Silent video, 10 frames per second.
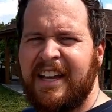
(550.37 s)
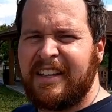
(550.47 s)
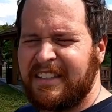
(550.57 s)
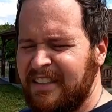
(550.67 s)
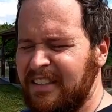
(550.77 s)

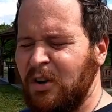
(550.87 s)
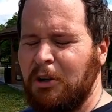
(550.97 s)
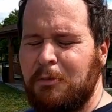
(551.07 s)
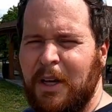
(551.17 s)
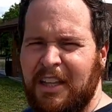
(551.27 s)
this is
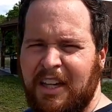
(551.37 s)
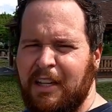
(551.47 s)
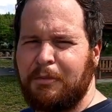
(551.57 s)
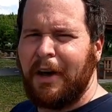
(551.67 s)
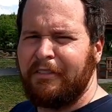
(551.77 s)
going to be the
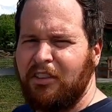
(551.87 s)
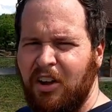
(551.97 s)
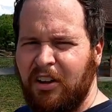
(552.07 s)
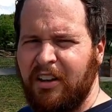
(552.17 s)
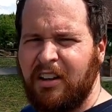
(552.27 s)
end of my
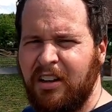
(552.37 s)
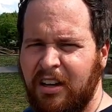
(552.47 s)
vlog.